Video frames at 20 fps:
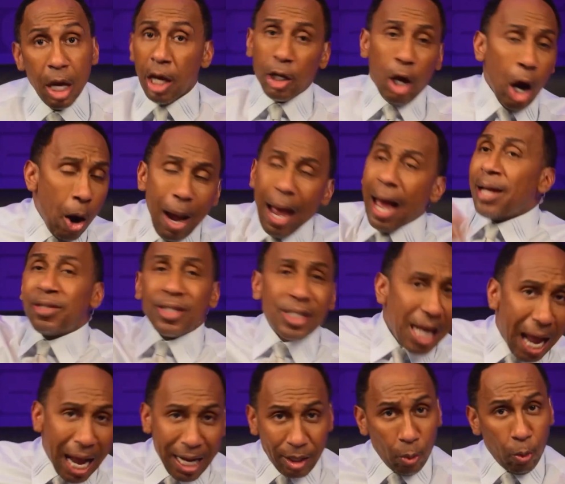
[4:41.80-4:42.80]
Go
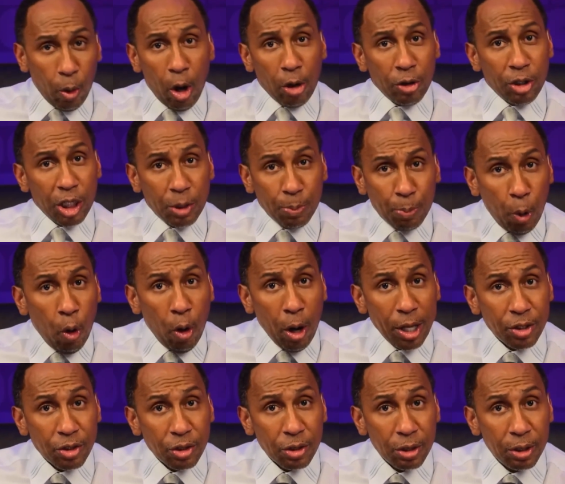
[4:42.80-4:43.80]
outside the world of
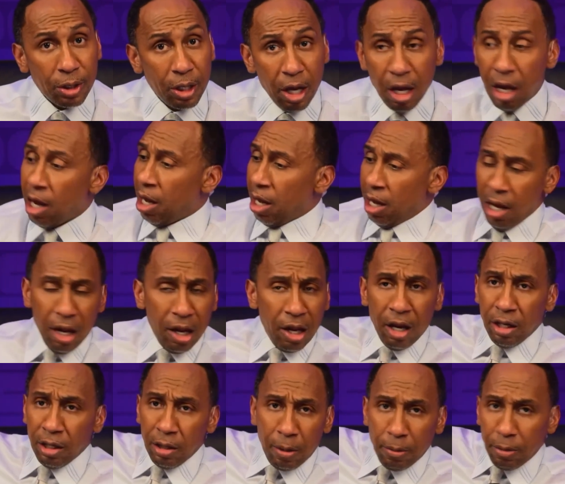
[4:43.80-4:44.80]
sports.
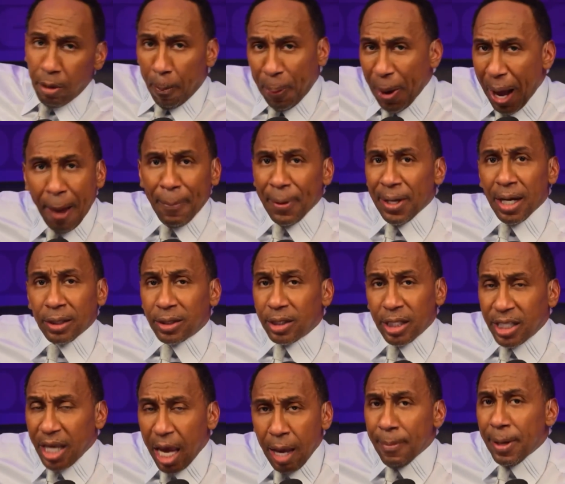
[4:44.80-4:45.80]
The pop and
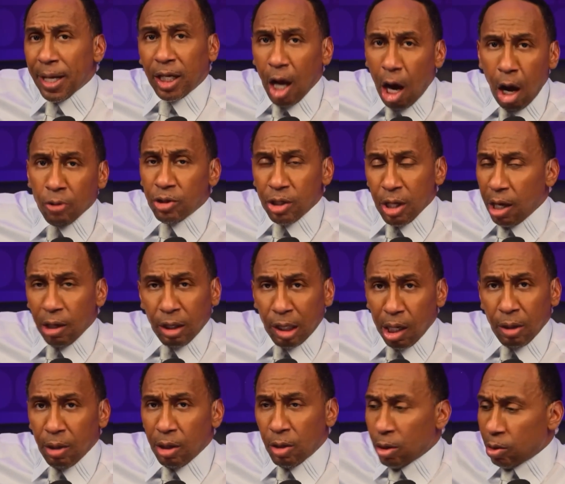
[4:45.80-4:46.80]
entertainment
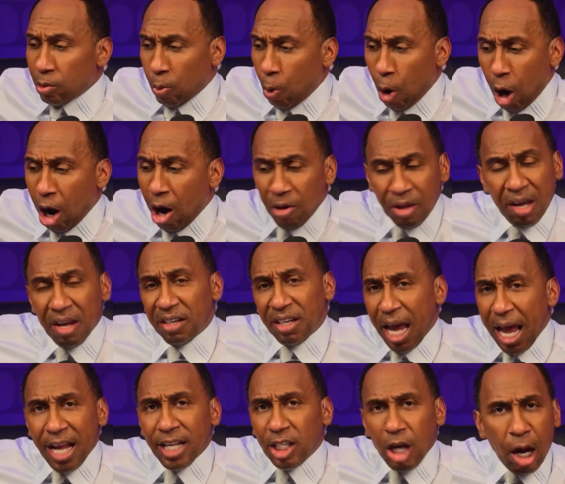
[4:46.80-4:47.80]
world, they
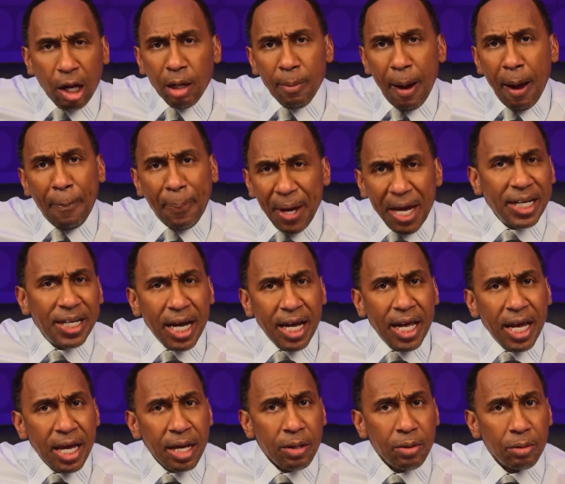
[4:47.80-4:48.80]
ain't talking about P.
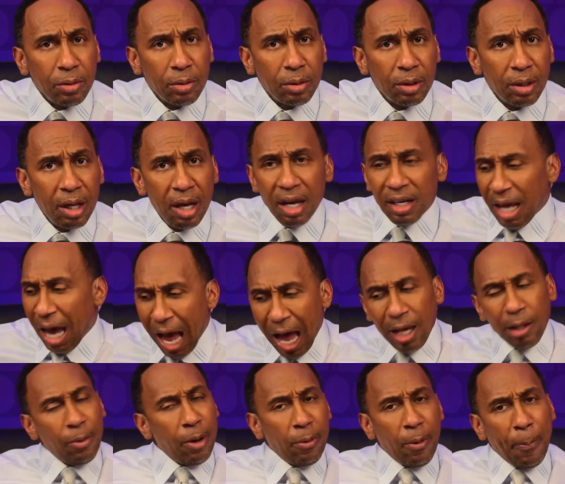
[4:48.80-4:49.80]
Diddy. The
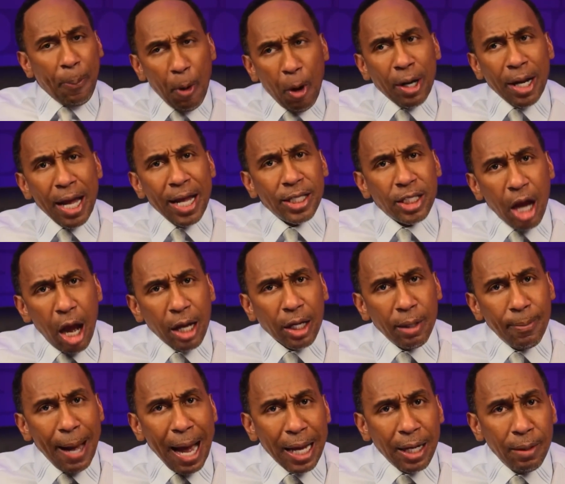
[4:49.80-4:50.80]
Hollywood Reporter ain't talking
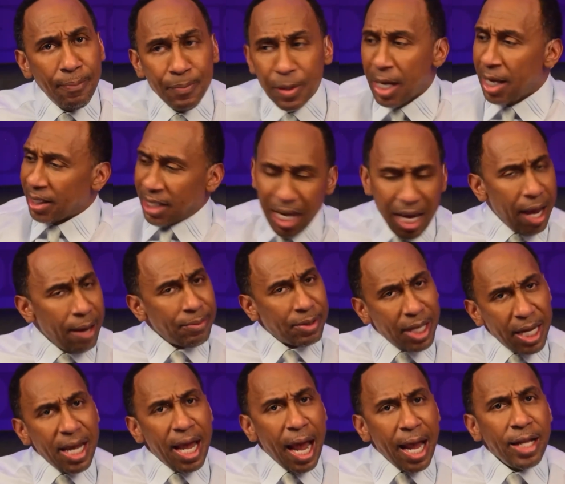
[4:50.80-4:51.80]
about him. TMZ
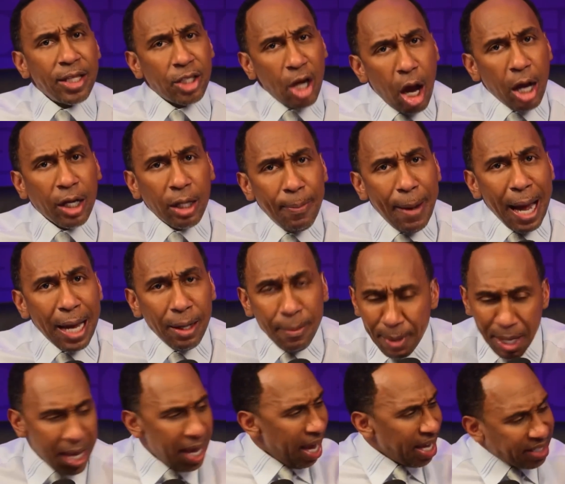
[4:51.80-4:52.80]
ain't talking about him.
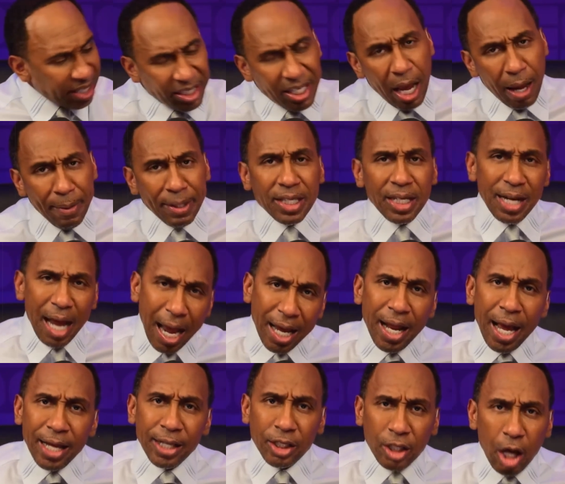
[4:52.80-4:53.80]
Entertainment Tonight
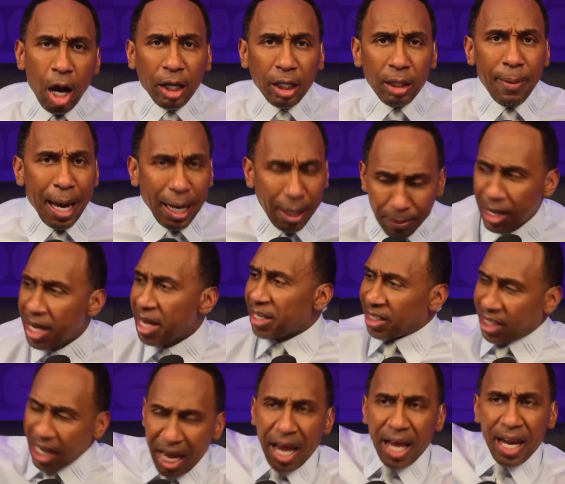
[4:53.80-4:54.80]
ain't talking about him.
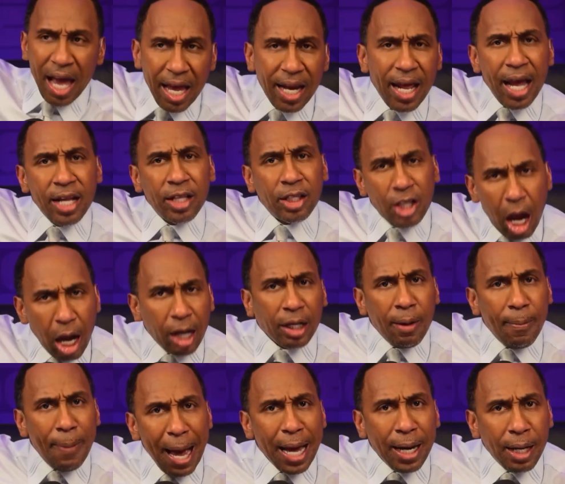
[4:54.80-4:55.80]
CNN ain't talking
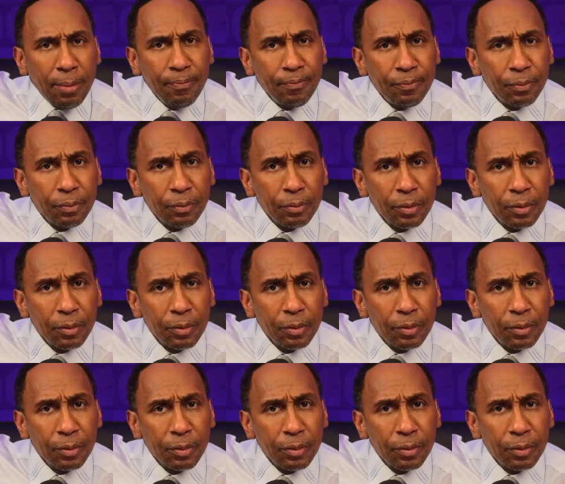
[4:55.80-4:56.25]
about him.